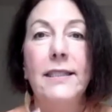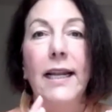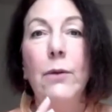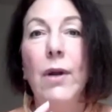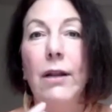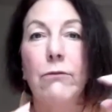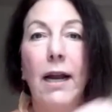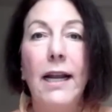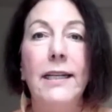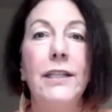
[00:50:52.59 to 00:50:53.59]
they went
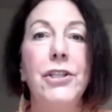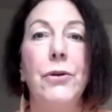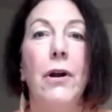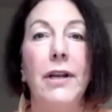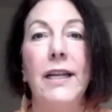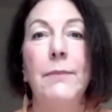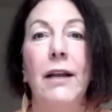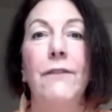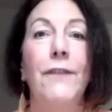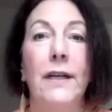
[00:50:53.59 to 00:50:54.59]
right into our
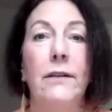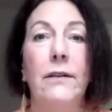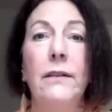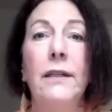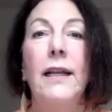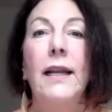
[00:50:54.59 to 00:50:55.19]
email funnel